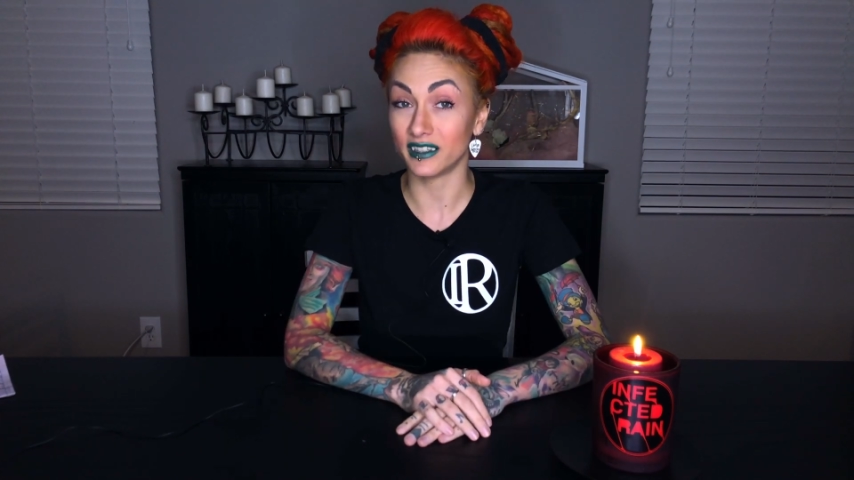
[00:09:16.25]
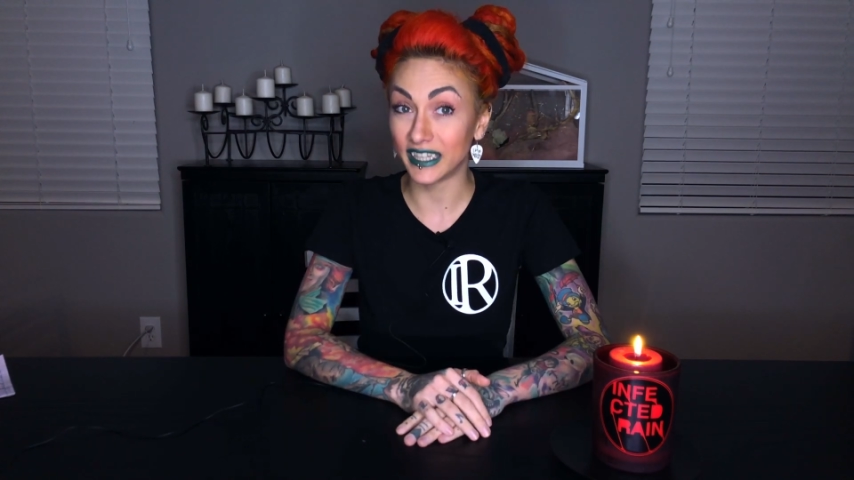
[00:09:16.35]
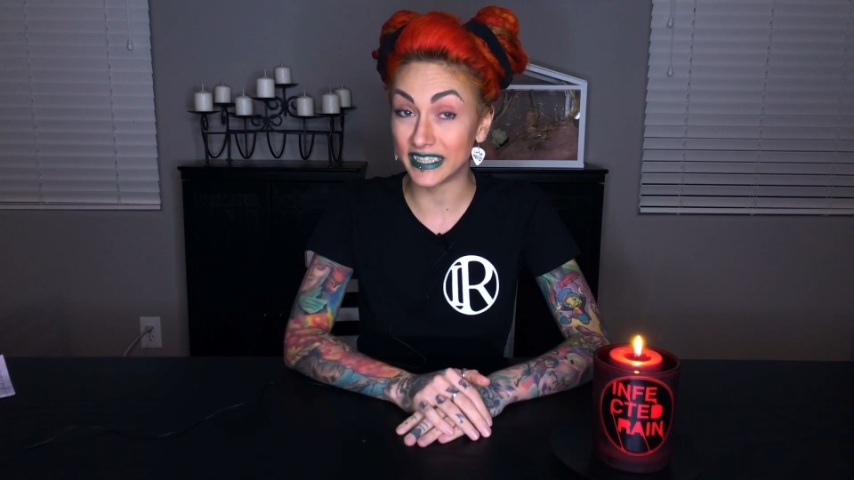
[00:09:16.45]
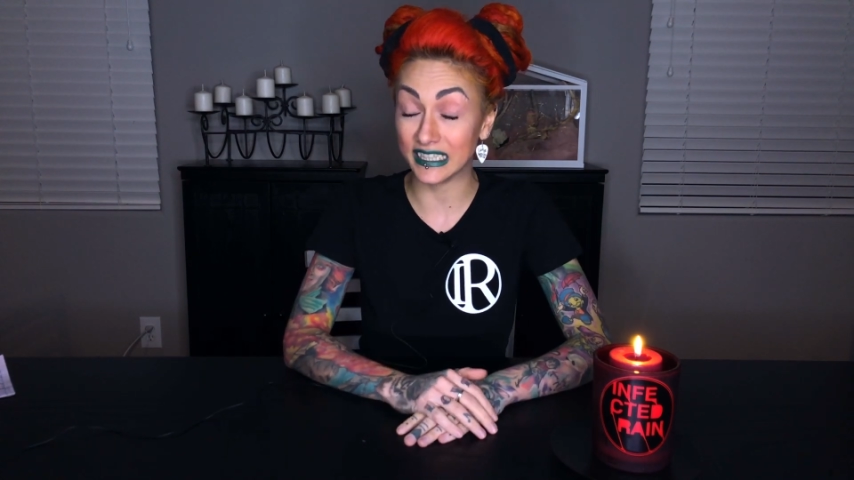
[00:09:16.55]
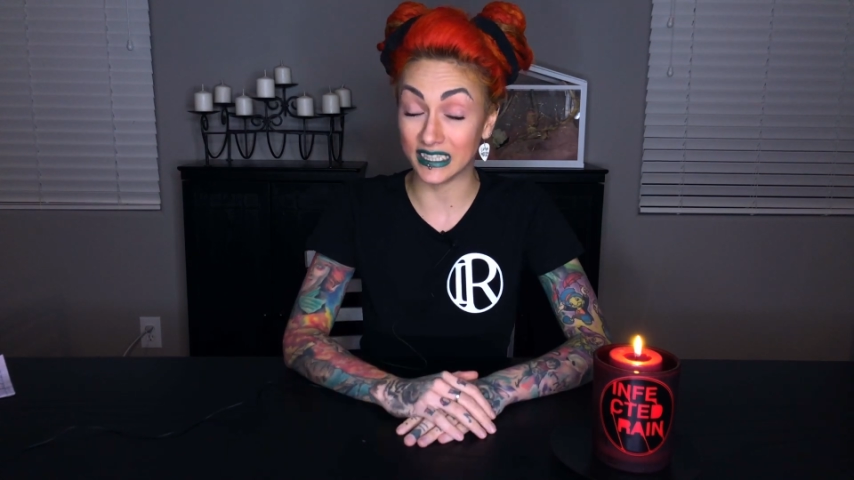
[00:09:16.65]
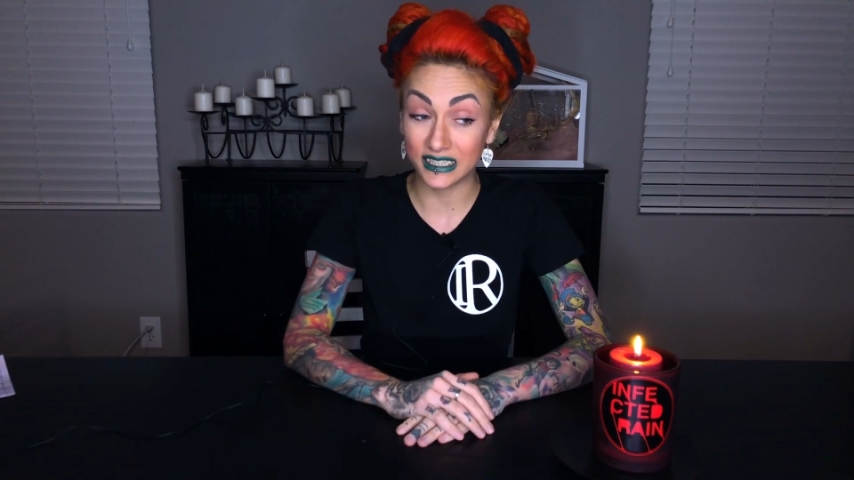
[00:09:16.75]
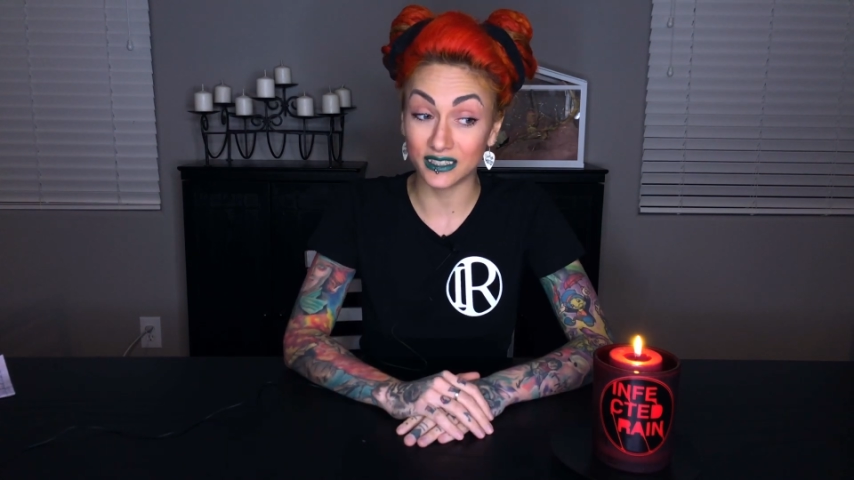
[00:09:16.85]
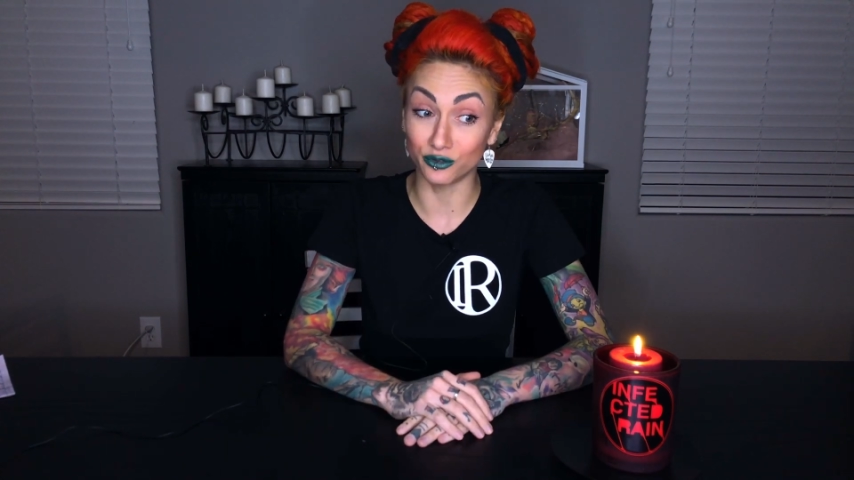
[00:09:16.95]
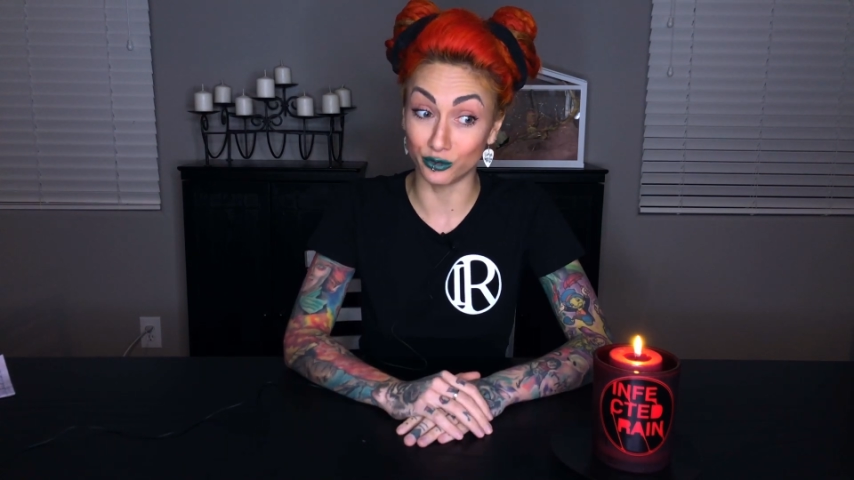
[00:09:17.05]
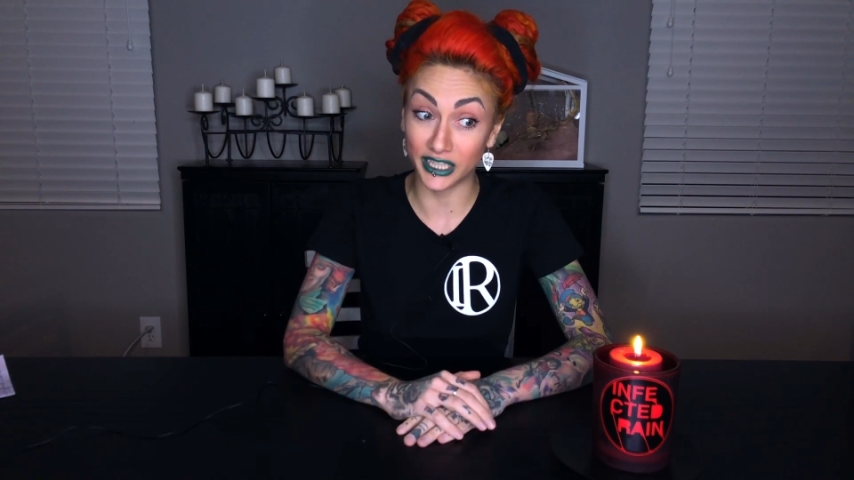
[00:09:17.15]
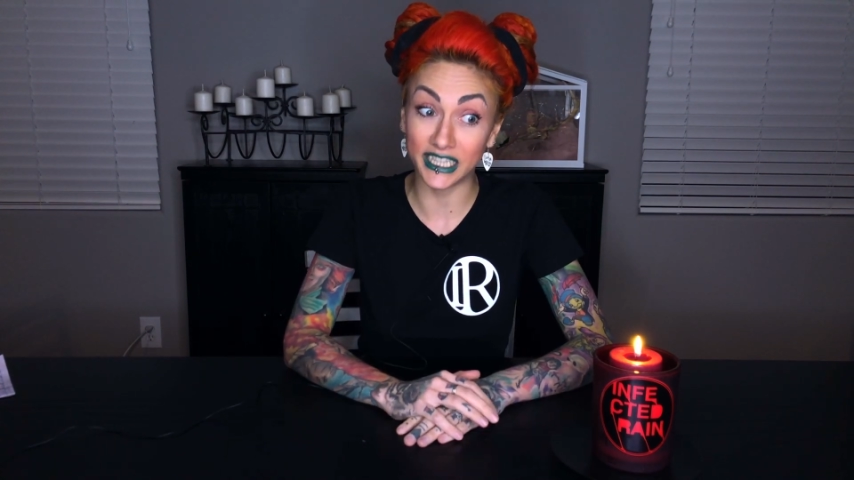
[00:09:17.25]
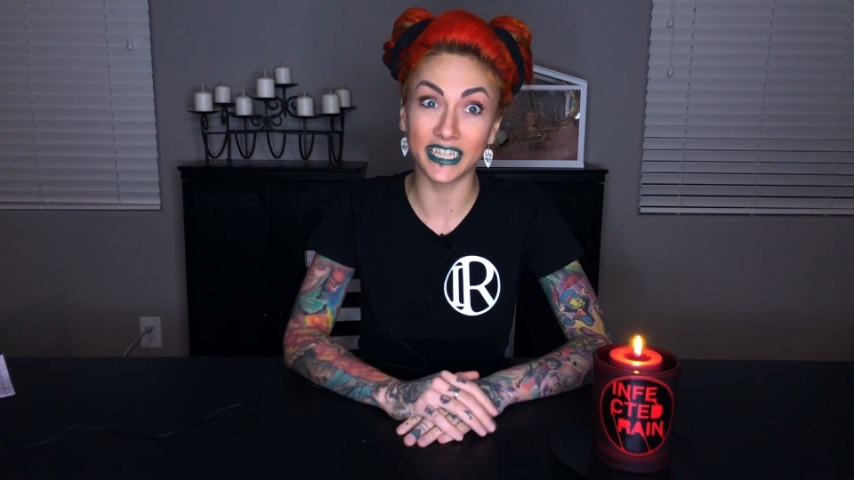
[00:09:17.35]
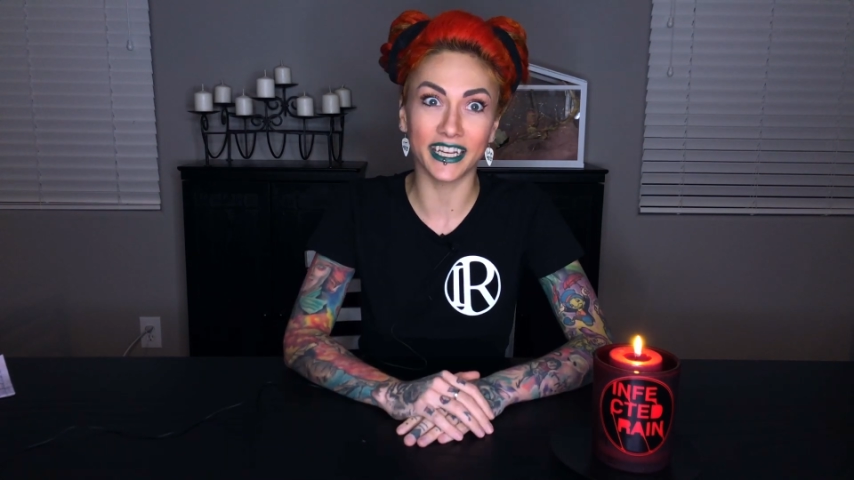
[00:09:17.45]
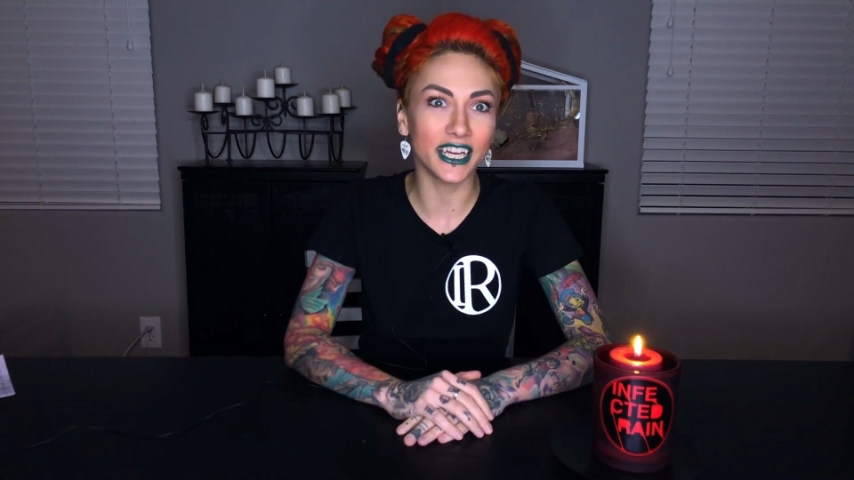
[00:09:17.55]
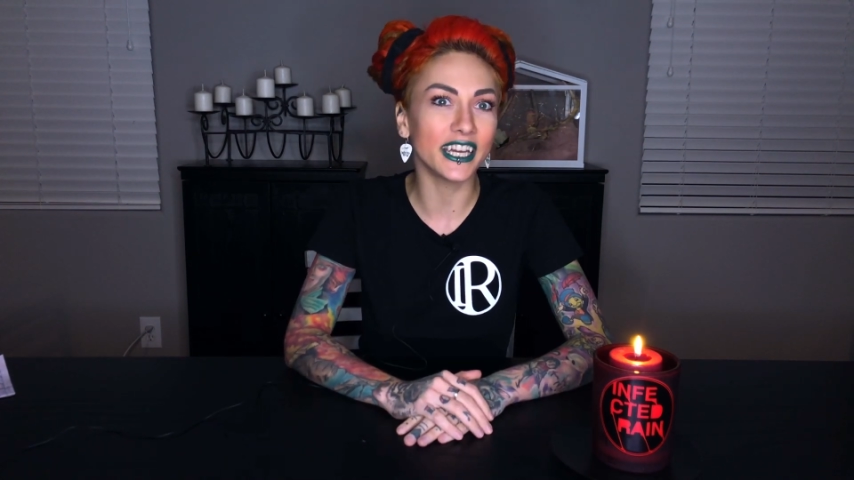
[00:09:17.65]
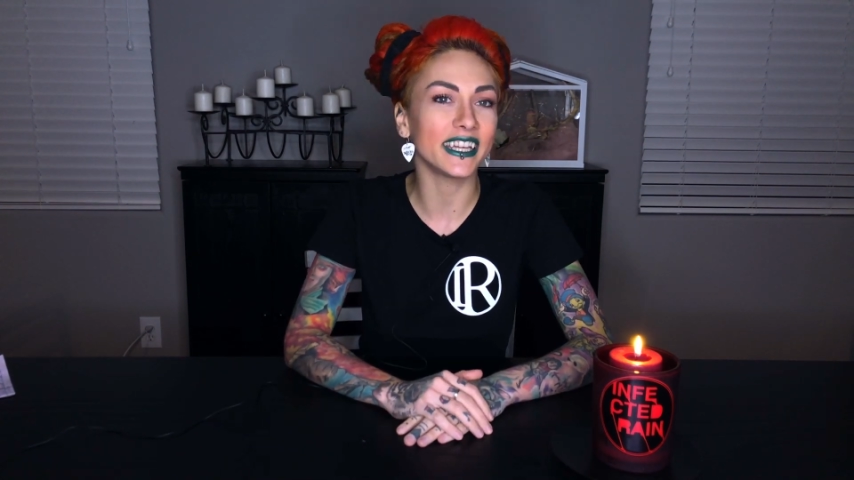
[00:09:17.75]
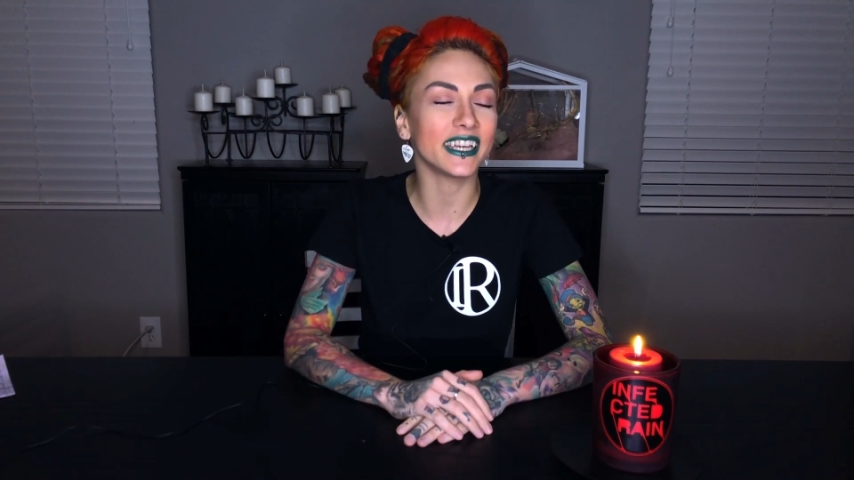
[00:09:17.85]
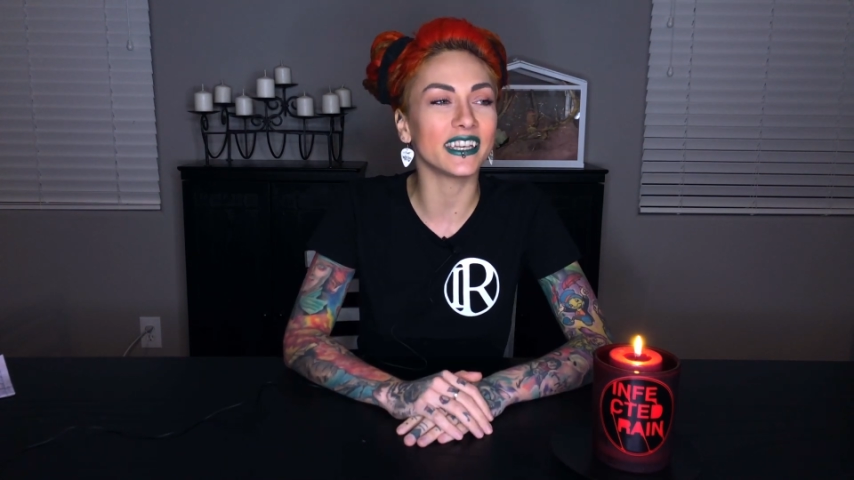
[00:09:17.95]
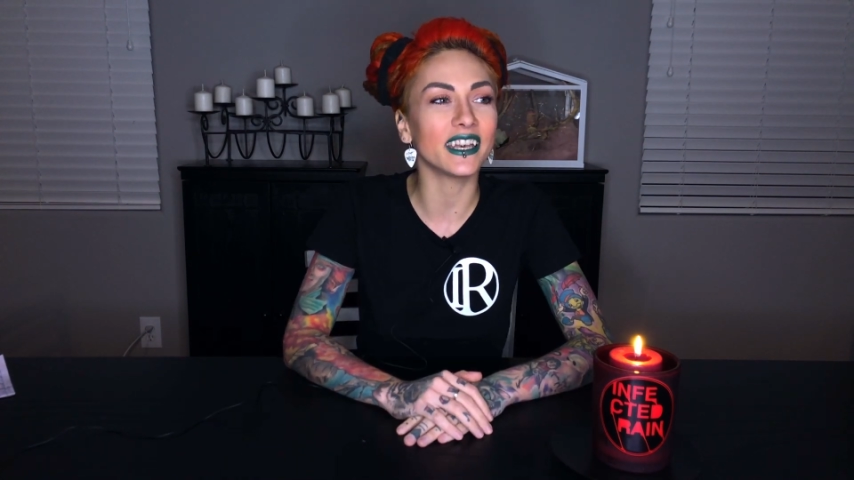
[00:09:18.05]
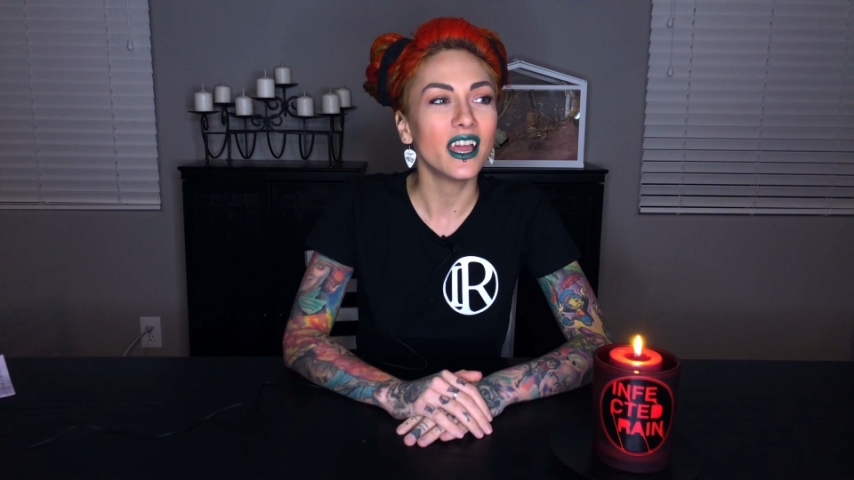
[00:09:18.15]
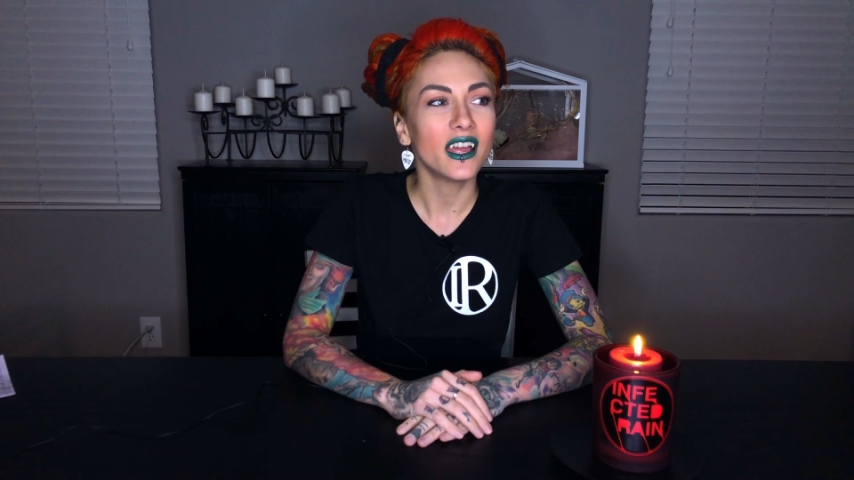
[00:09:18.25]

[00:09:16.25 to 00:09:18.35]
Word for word: He did really good, and